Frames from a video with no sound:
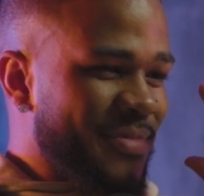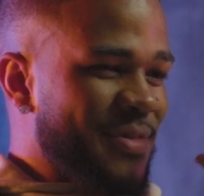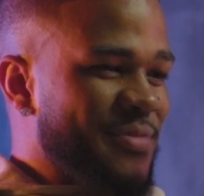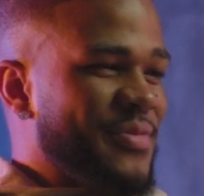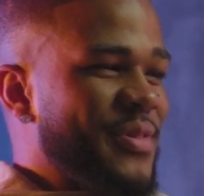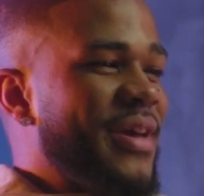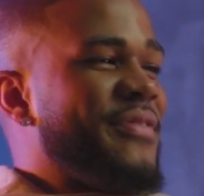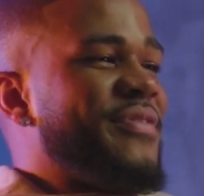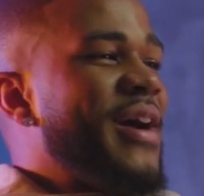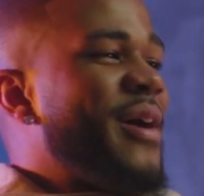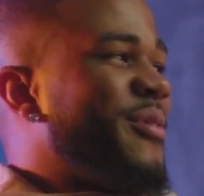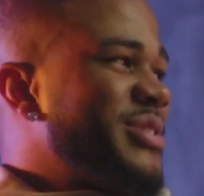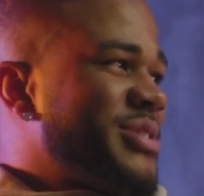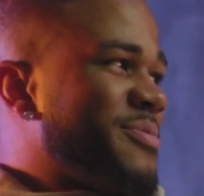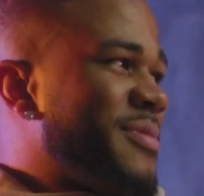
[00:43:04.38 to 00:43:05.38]
if if
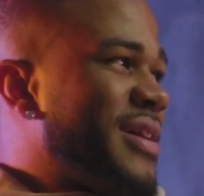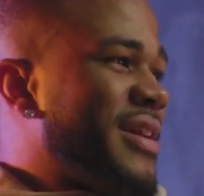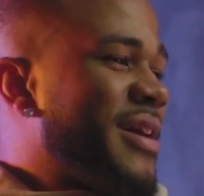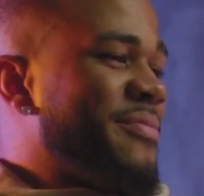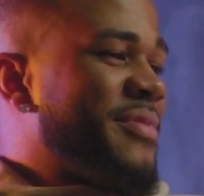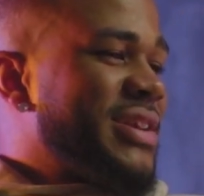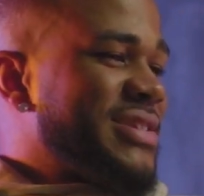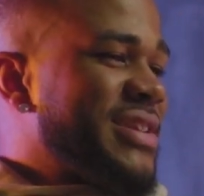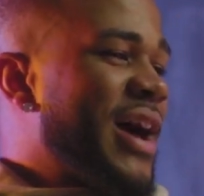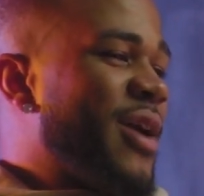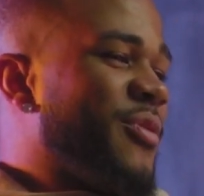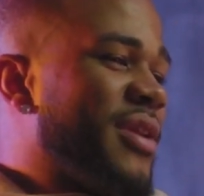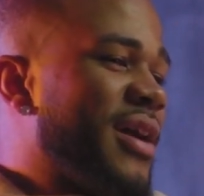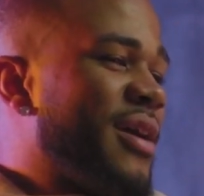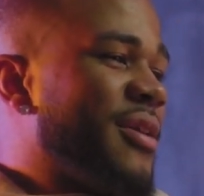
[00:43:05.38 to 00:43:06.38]
that wasn't my name, that's
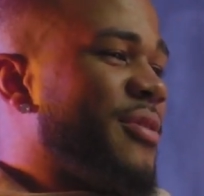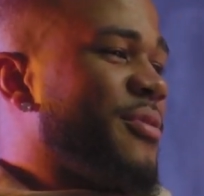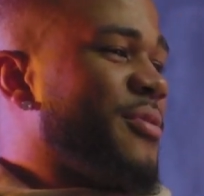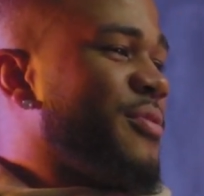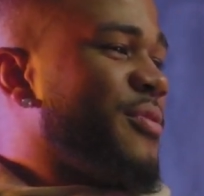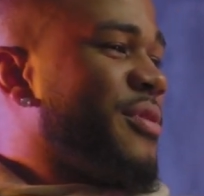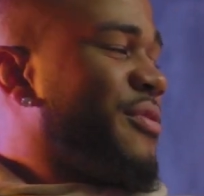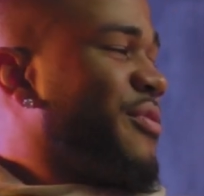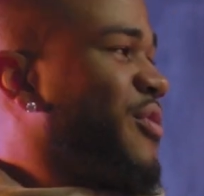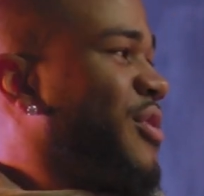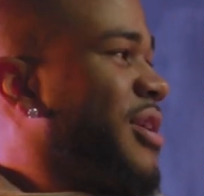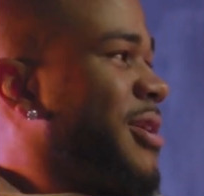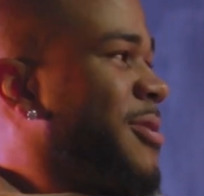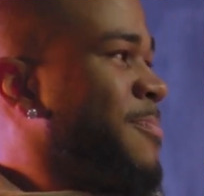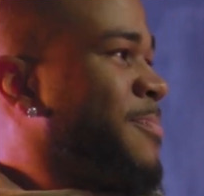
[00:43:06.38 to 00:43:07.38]
not what I would have
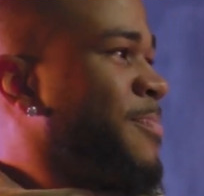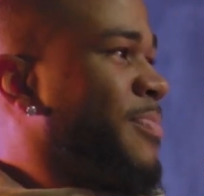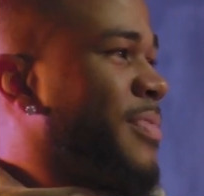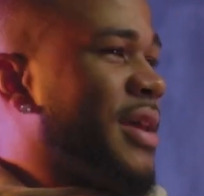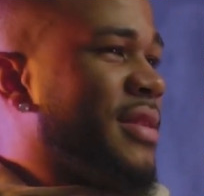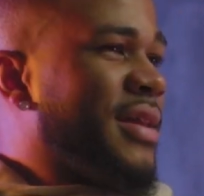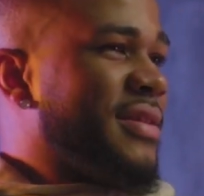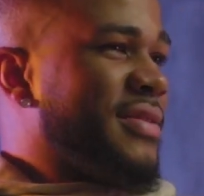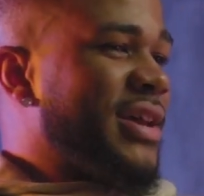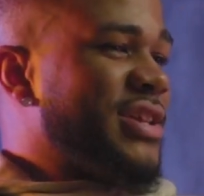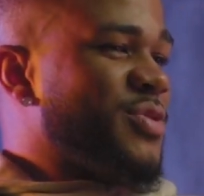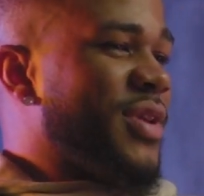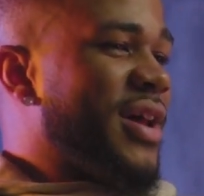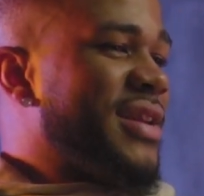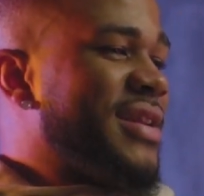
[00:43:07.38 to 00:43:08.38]
read. Mm. And, like,
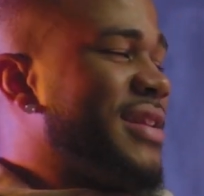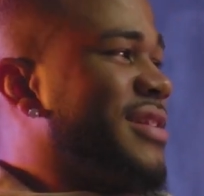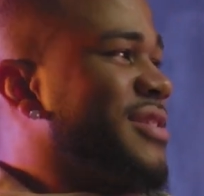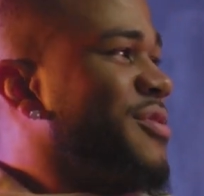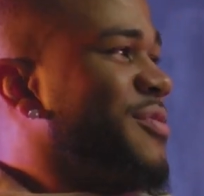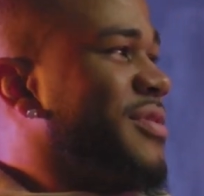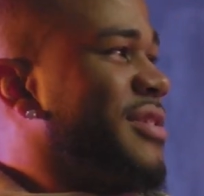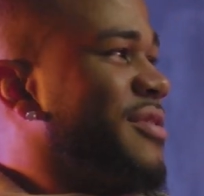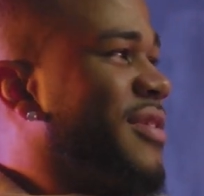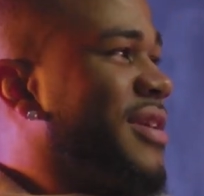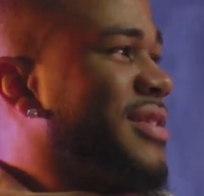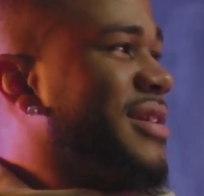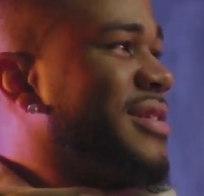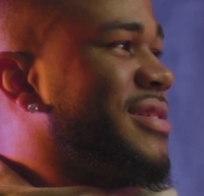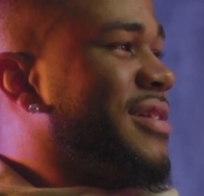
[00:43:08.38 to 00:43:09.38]
that's what I needed to read right
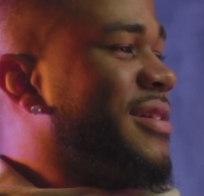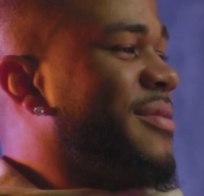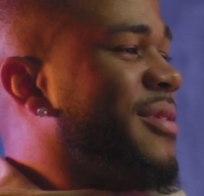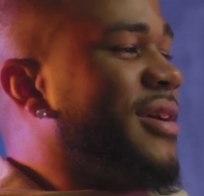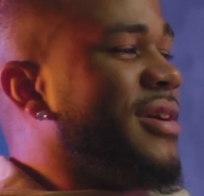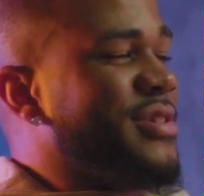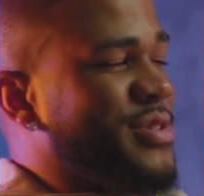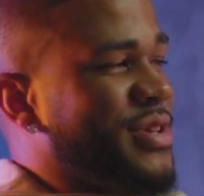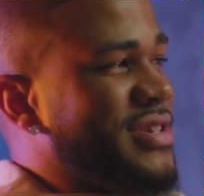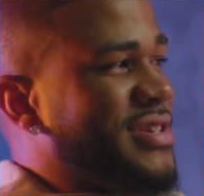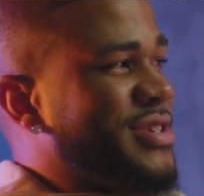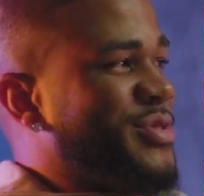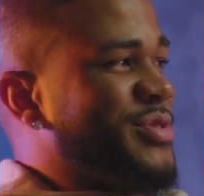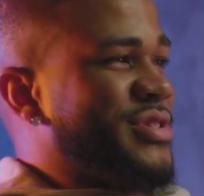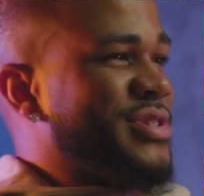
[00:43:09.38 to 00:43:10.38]
at that time. Right. That's
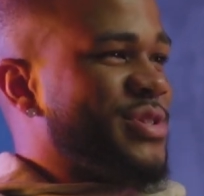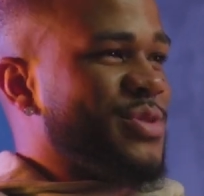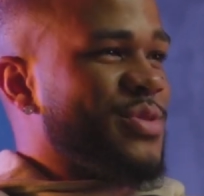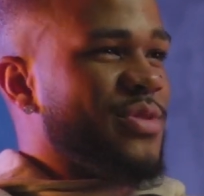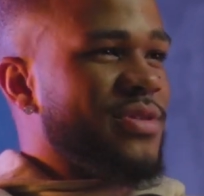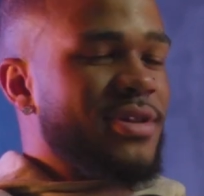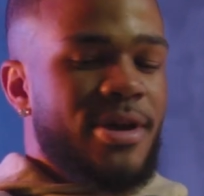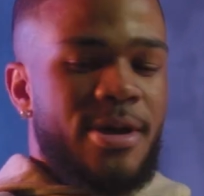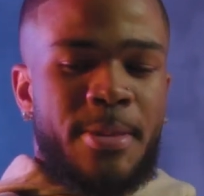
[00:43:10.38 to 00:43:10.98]
an interesting story.